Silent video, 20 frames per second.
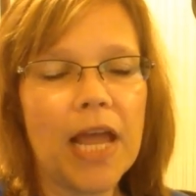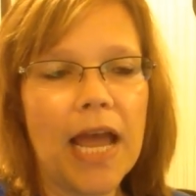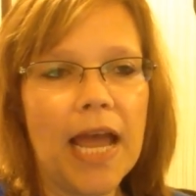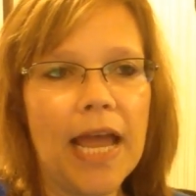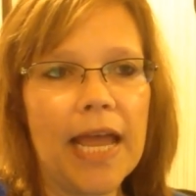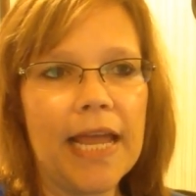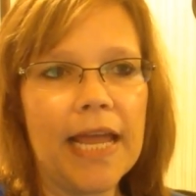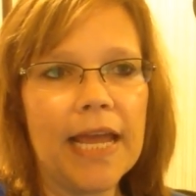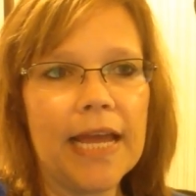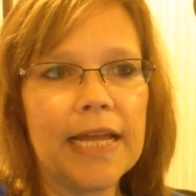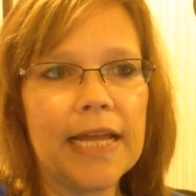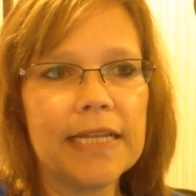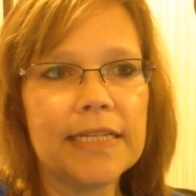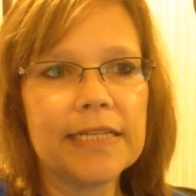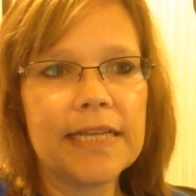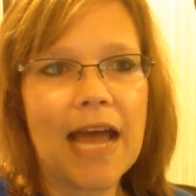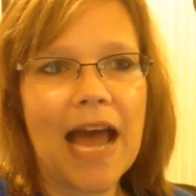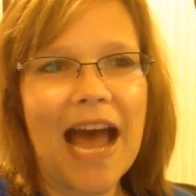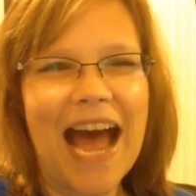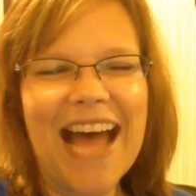And
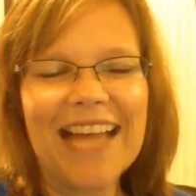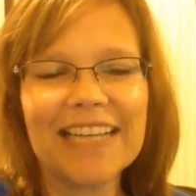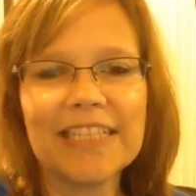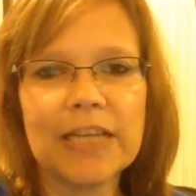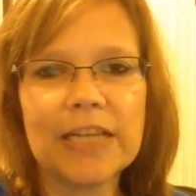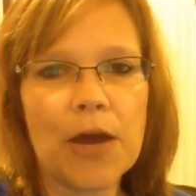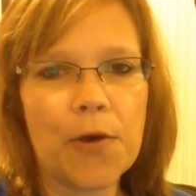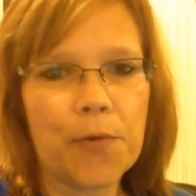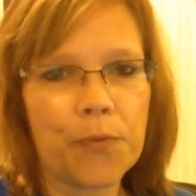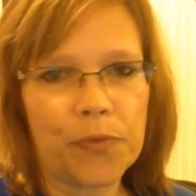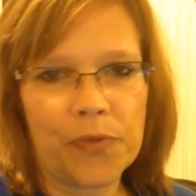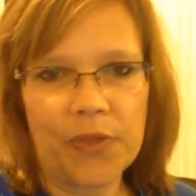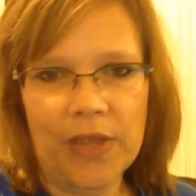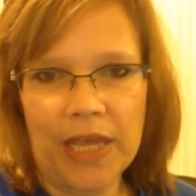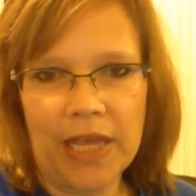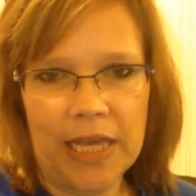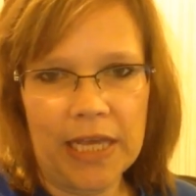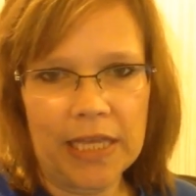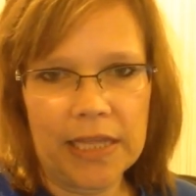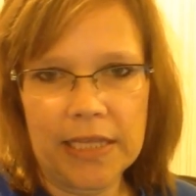I don't
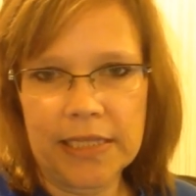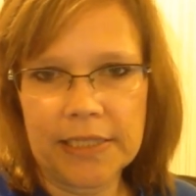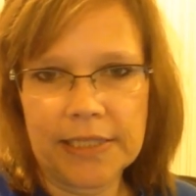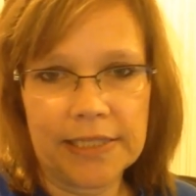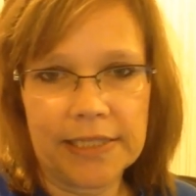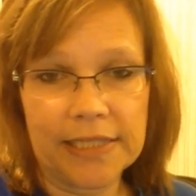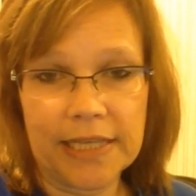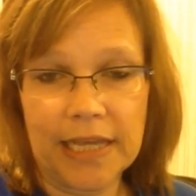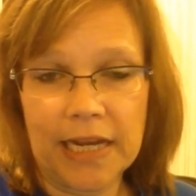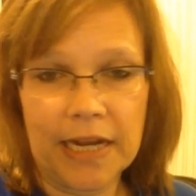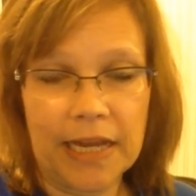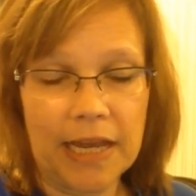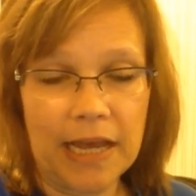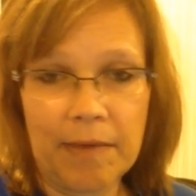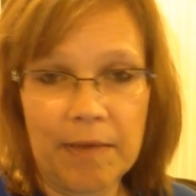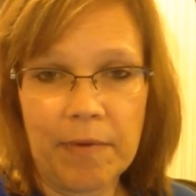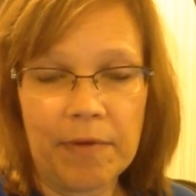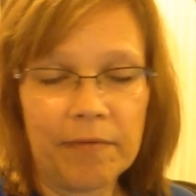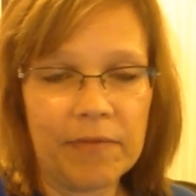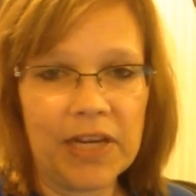think this is going to
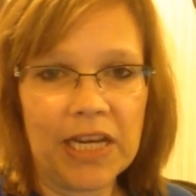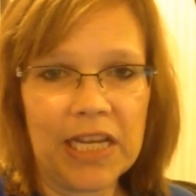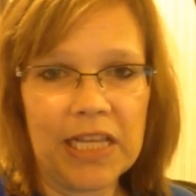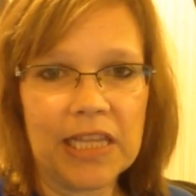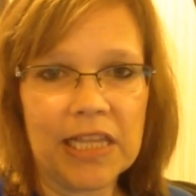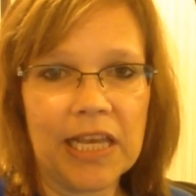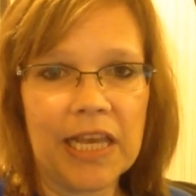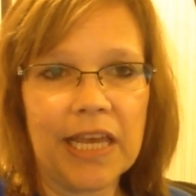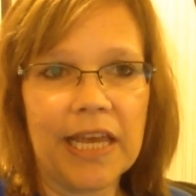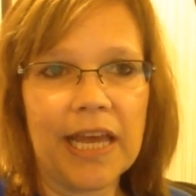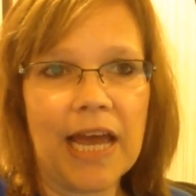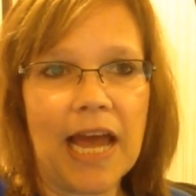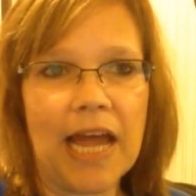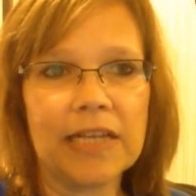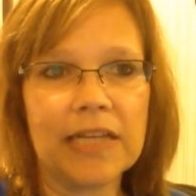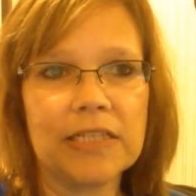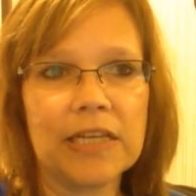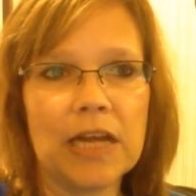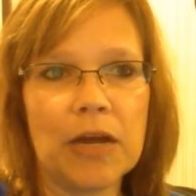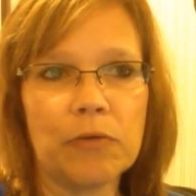come of anything.
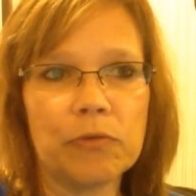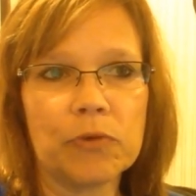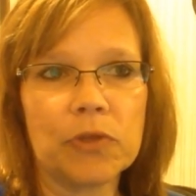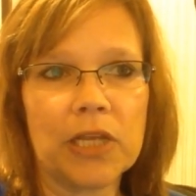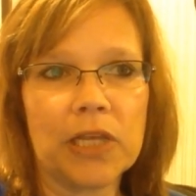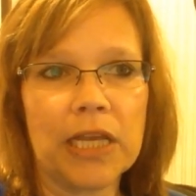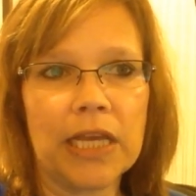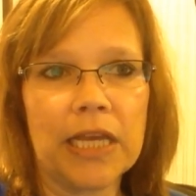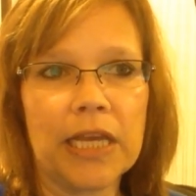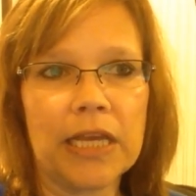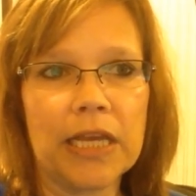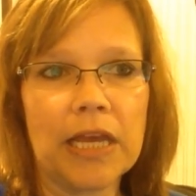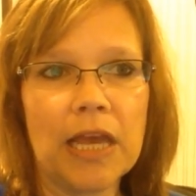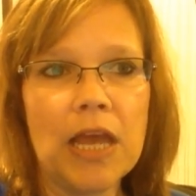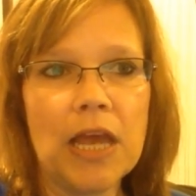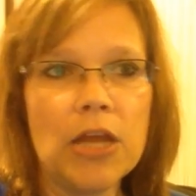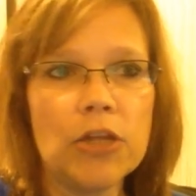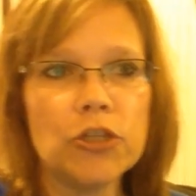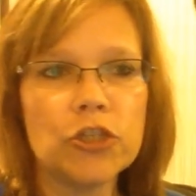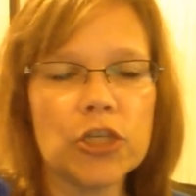I don't think,
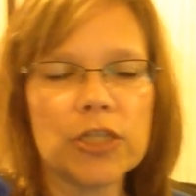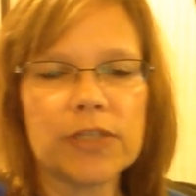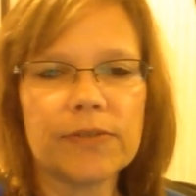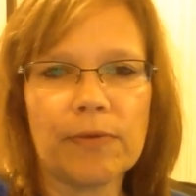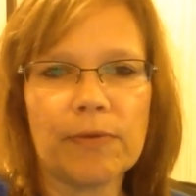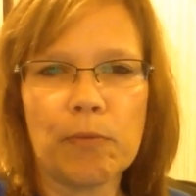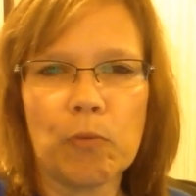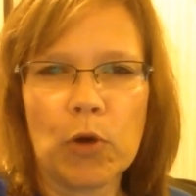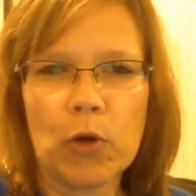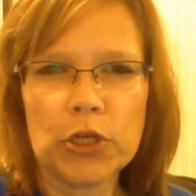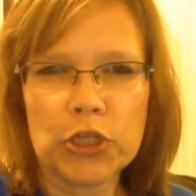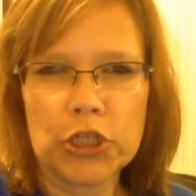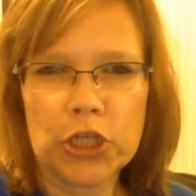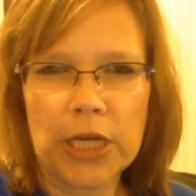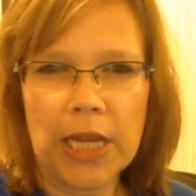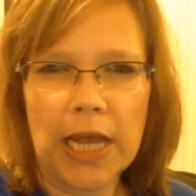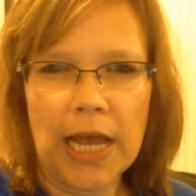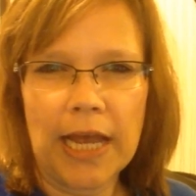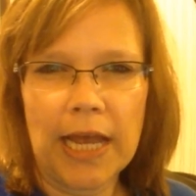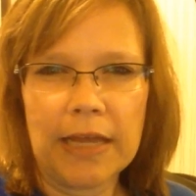just from what
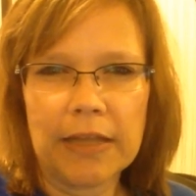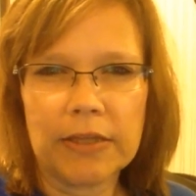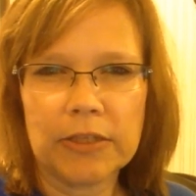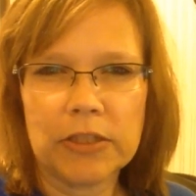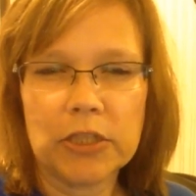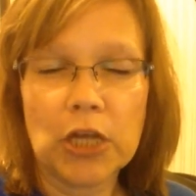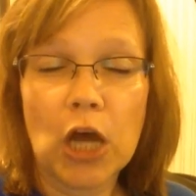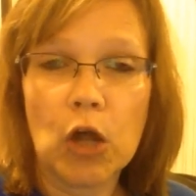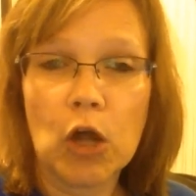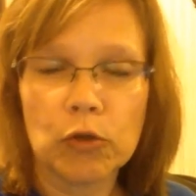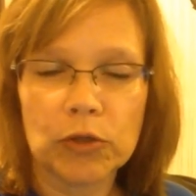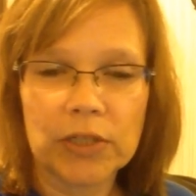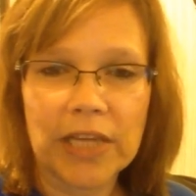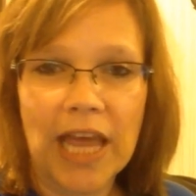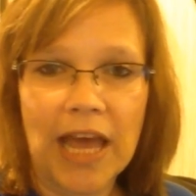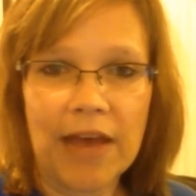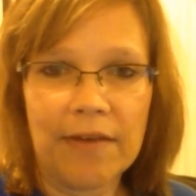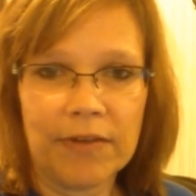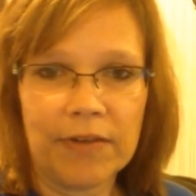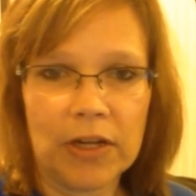she had told
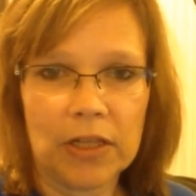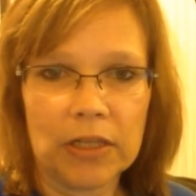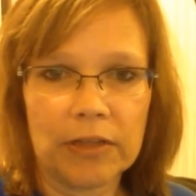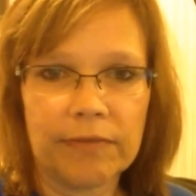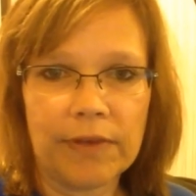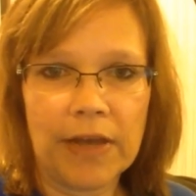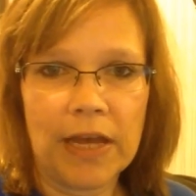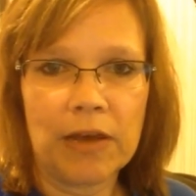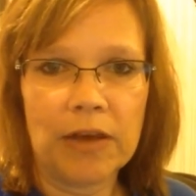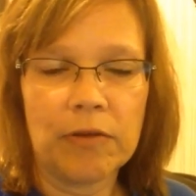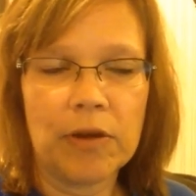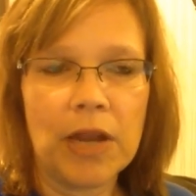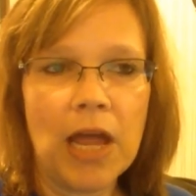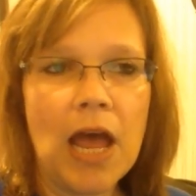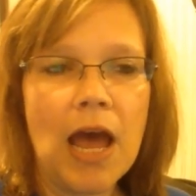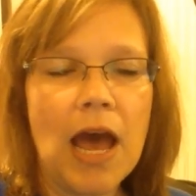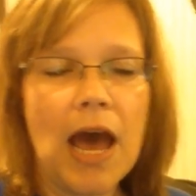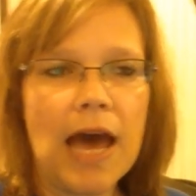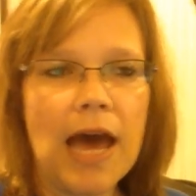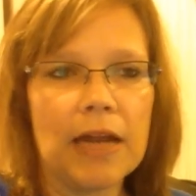Kevin on the phone,
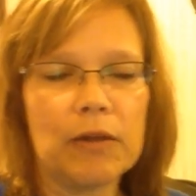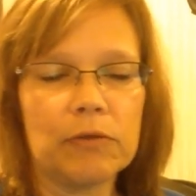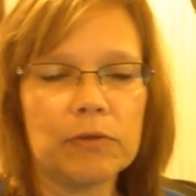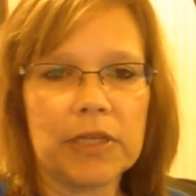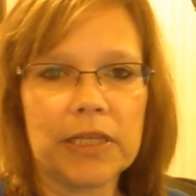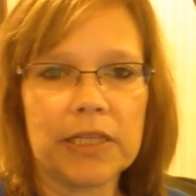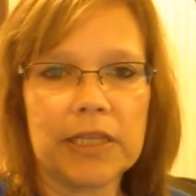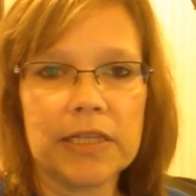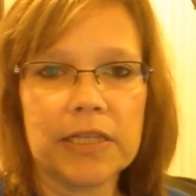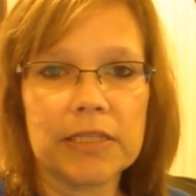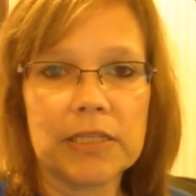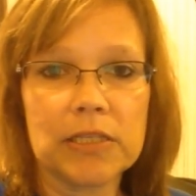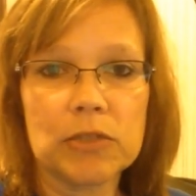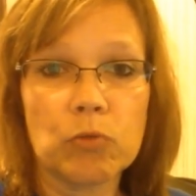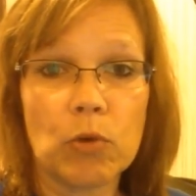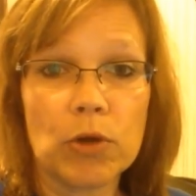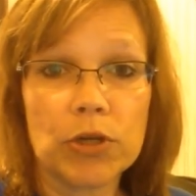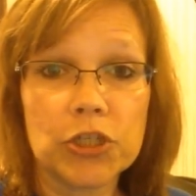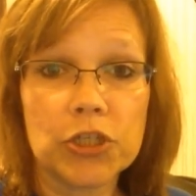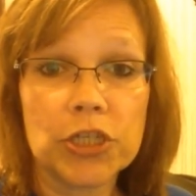I don't think this is
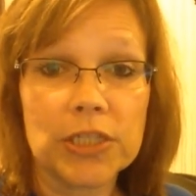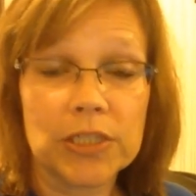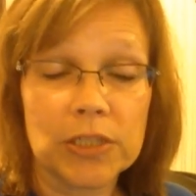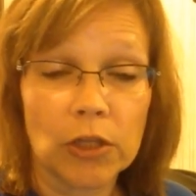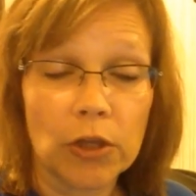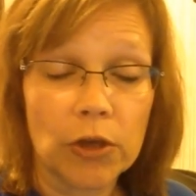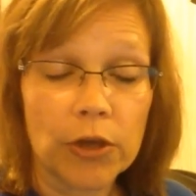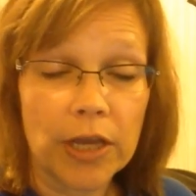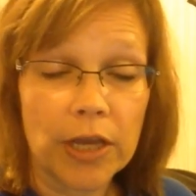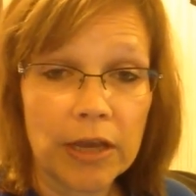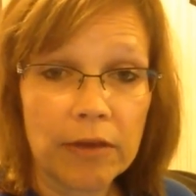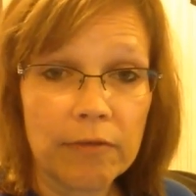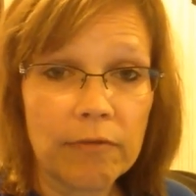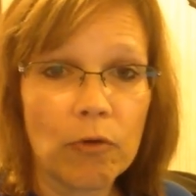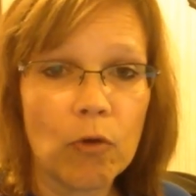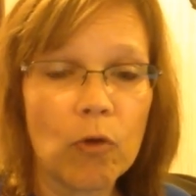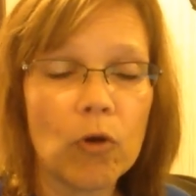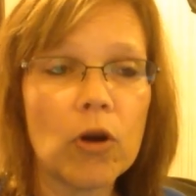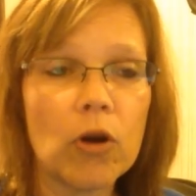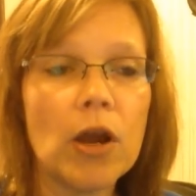what she's looking
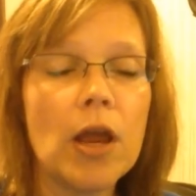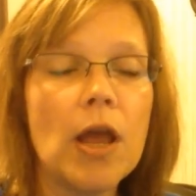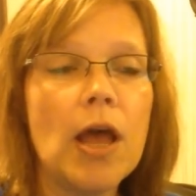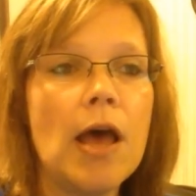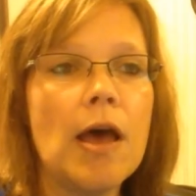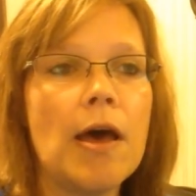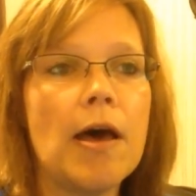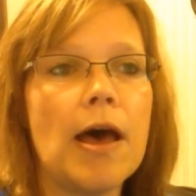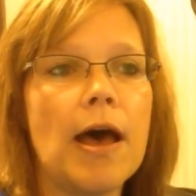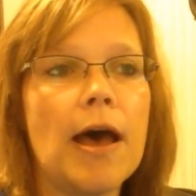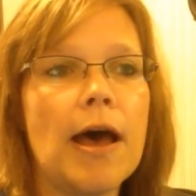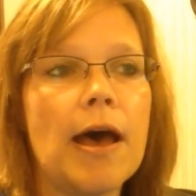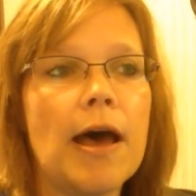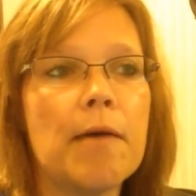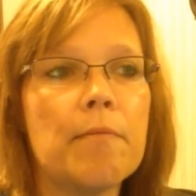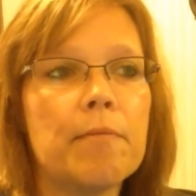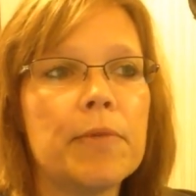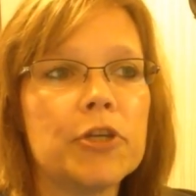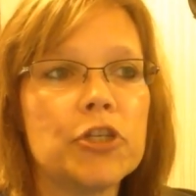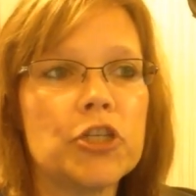for.
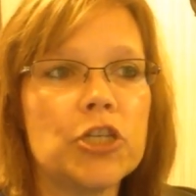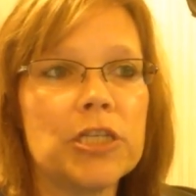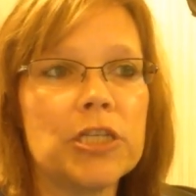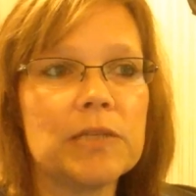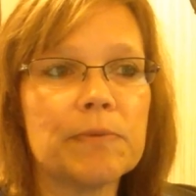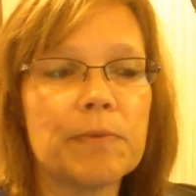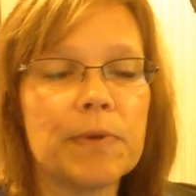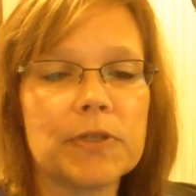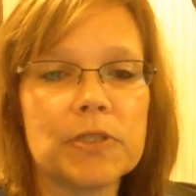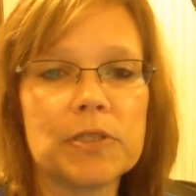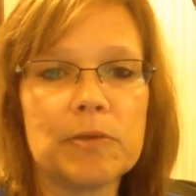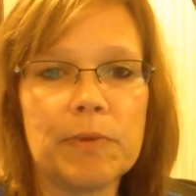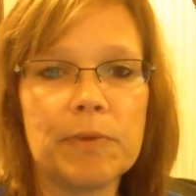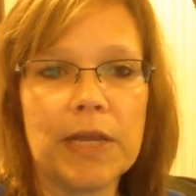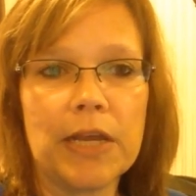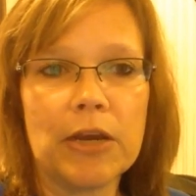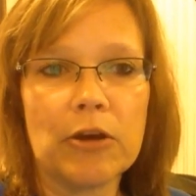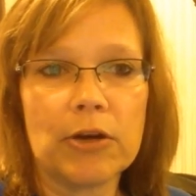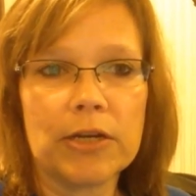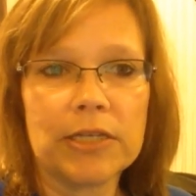But she's supposed to
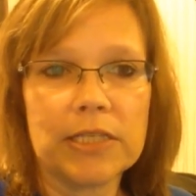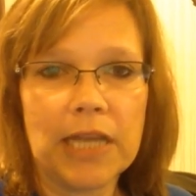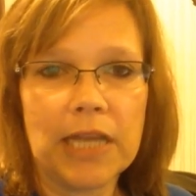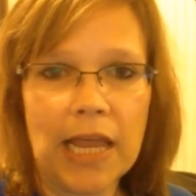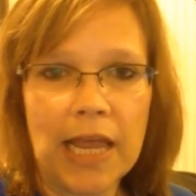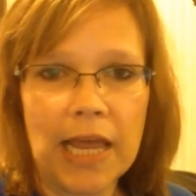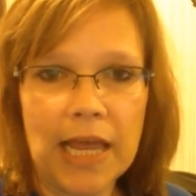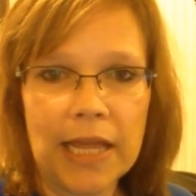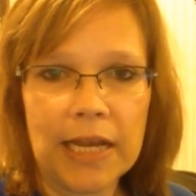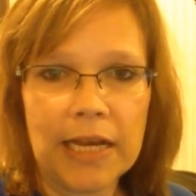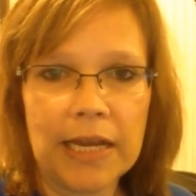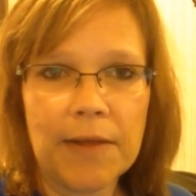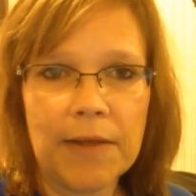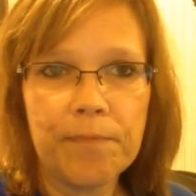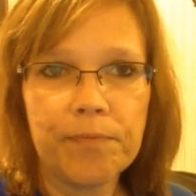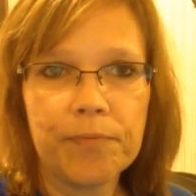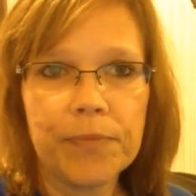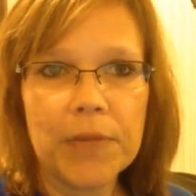be here at 10.